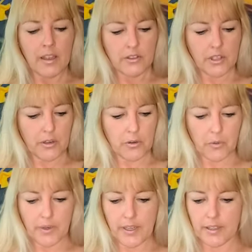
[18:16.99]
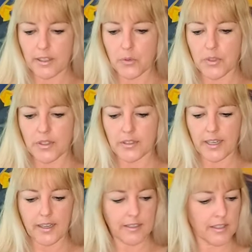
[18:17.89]
So this was a
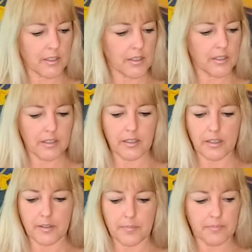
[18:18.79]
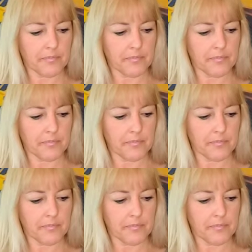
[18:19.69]
test. This is um,